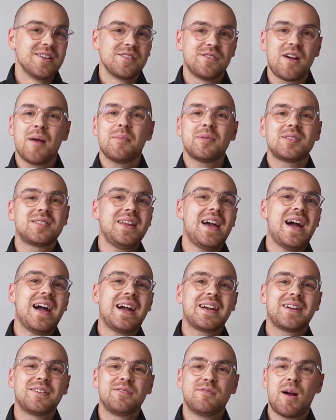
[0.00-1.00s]
grab a
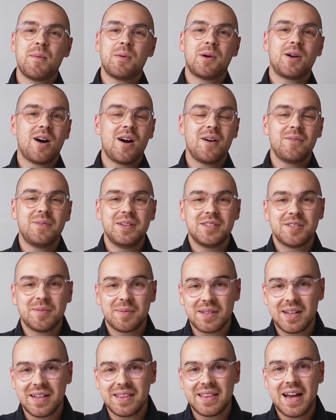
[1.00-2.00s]
snack, grab a coffee,
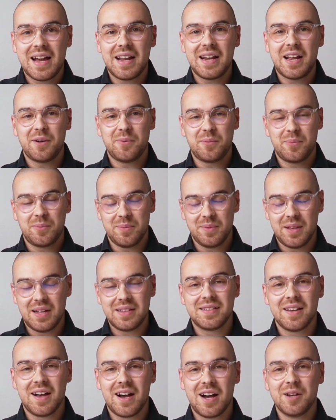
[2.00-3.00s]
something like that, and
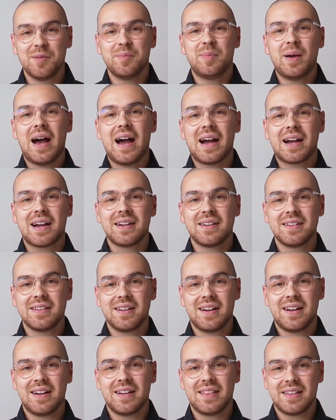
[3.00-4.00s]
let's unpack
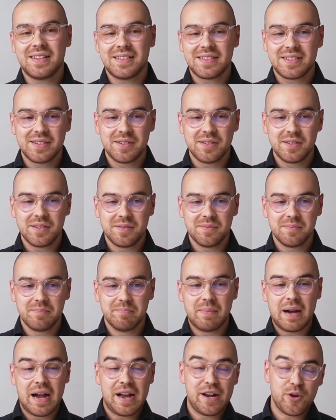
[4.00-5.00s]
this
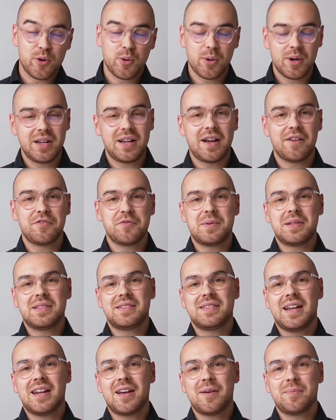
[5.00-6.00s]
minority government
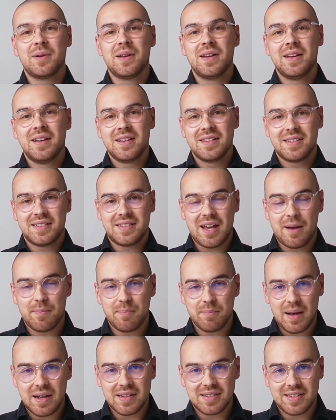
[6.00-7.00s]
setup step
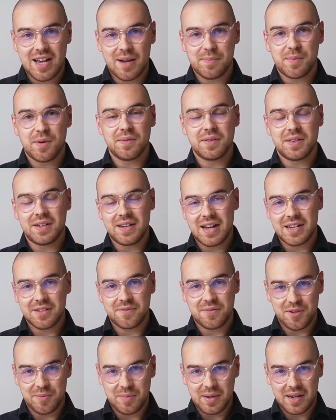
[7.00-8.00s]
by step over the next
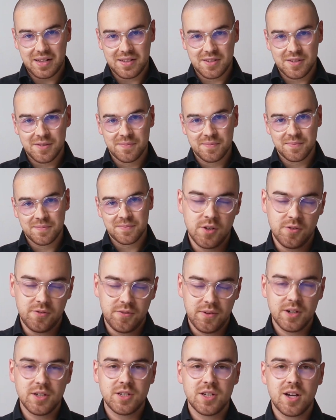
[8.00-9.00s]
few minutes. So
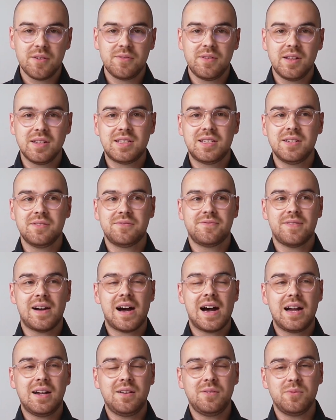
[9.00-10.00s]
first off, let's
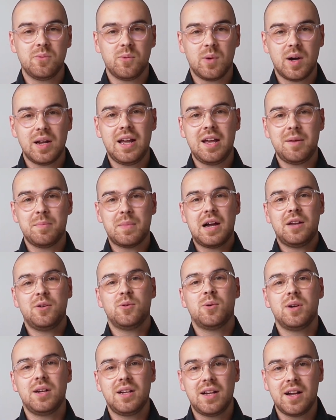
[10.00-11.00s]
define what a
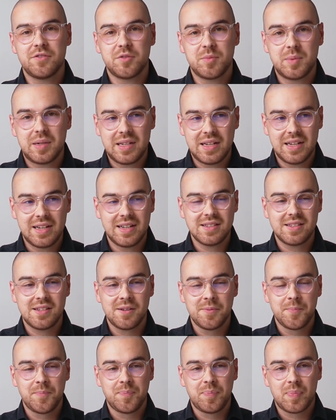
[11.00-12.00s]
minority government
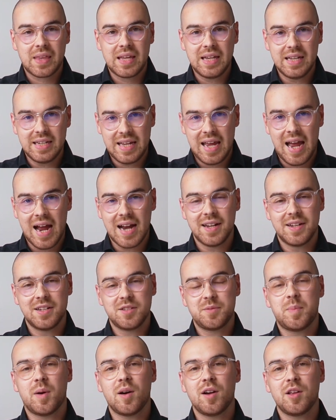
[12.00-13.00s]
is. In
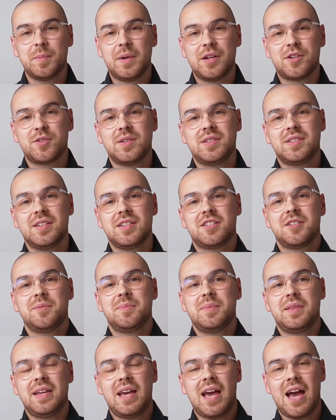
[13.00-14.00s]
Canada's parliamentary
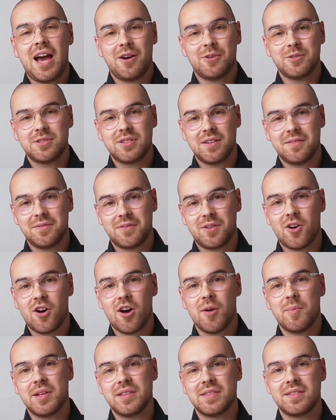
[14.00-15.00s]
system, the House of
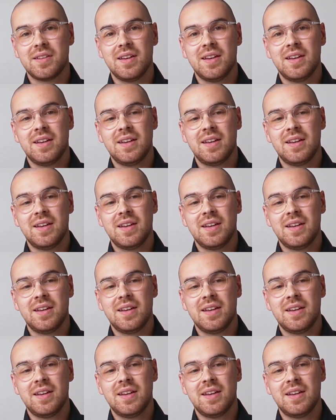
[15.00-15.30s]
Commons,